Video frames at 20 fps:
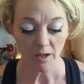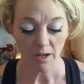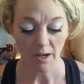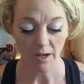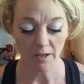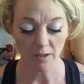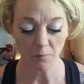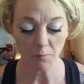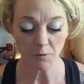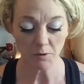
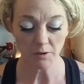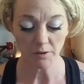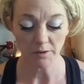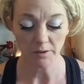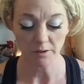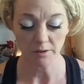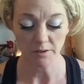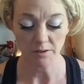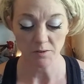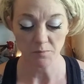Edible
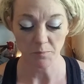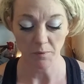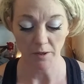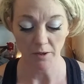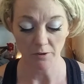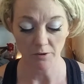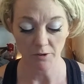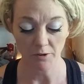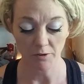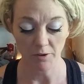glitter is
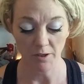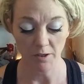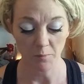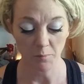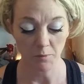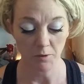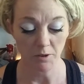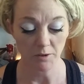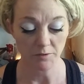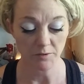biodegradable
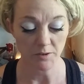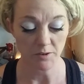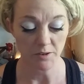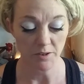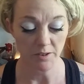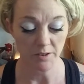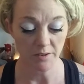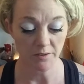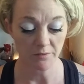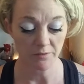
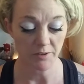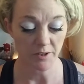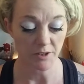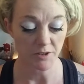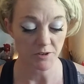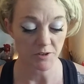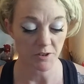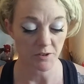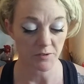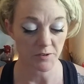alternative that
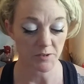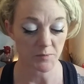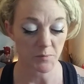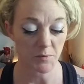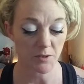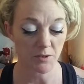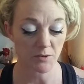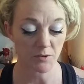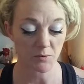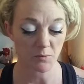should always be
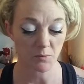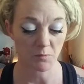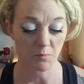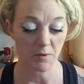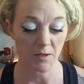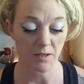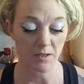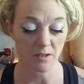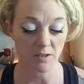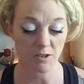used when
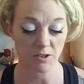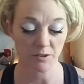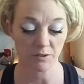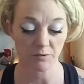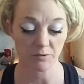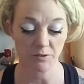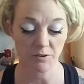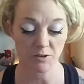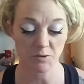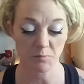making
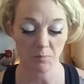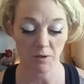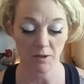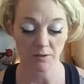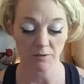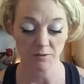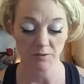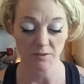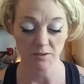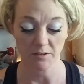children's
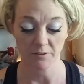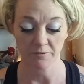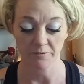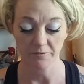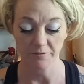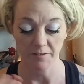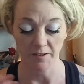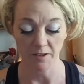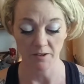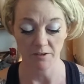bottles of
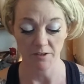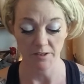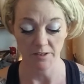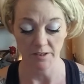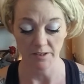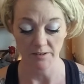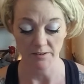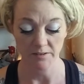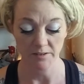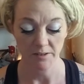fairy
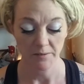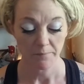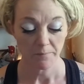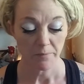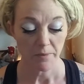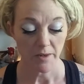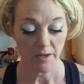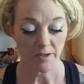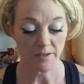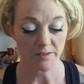dust,
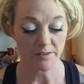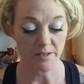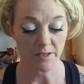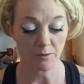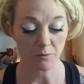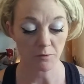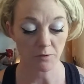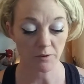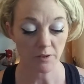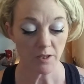as they
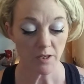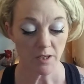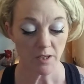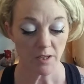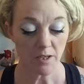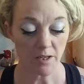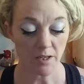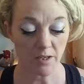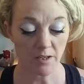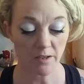will
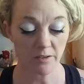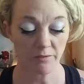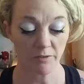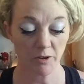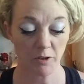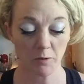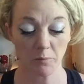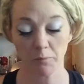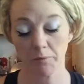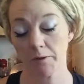
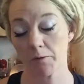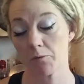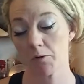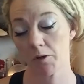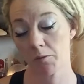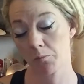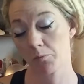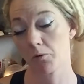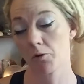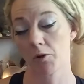inadvertently want
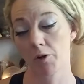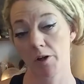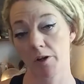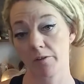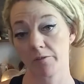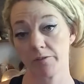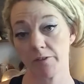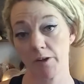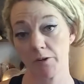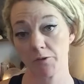to pour it
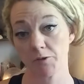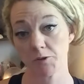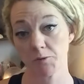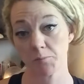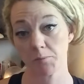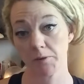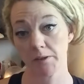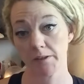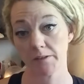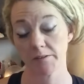on flowers or
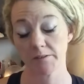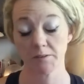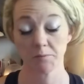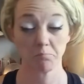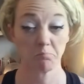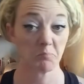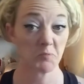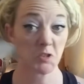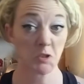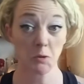plants.
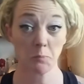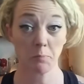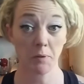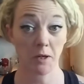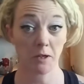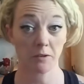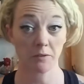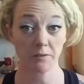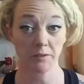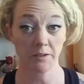So
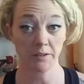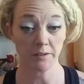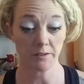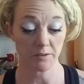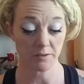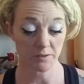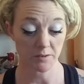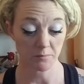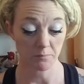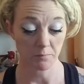apparently
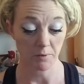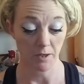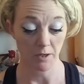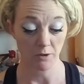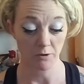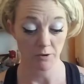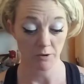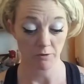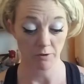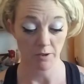there's some
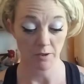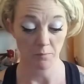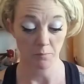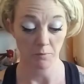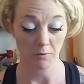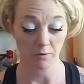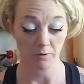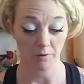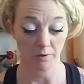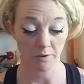
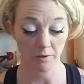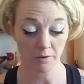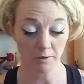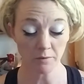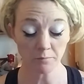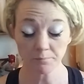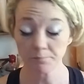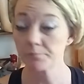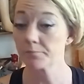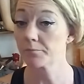biodegradable
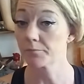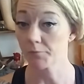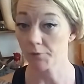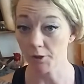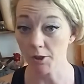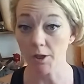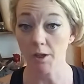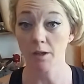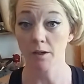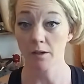glitter.
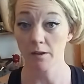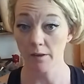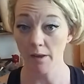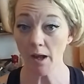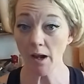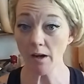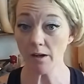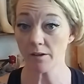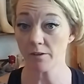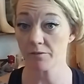Look into
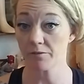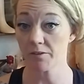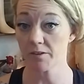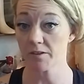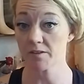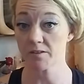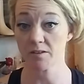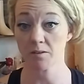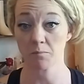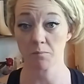that if
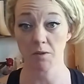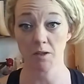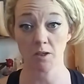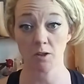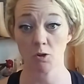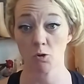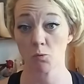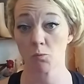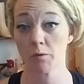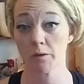it's something
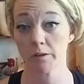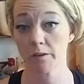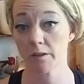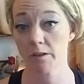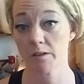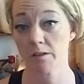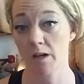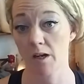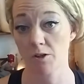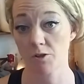you're really
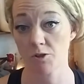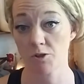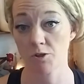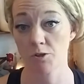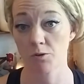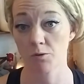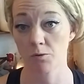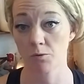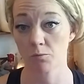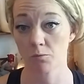attached
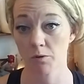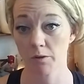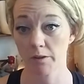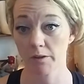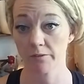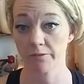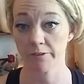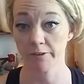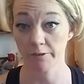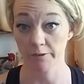to and really
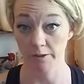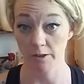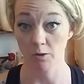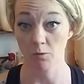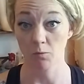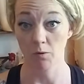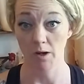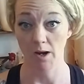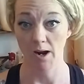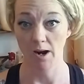feel that you
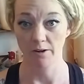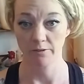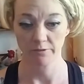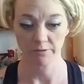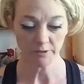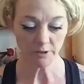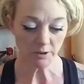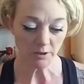want to have.